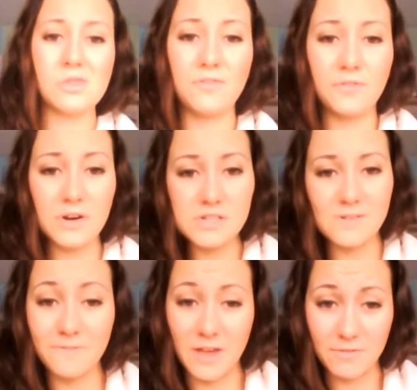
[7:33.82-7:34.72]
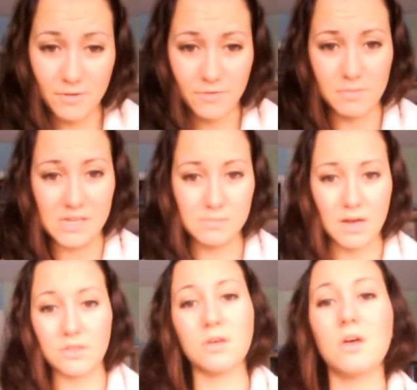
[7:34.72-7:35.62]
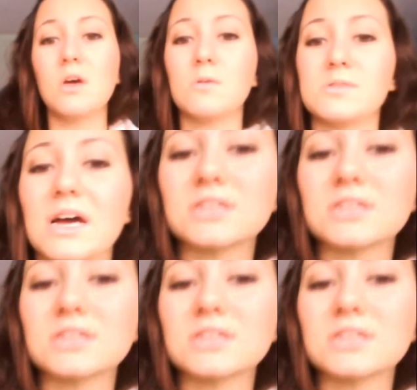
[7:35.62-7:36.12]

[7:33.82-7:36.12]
The first favorite from this month was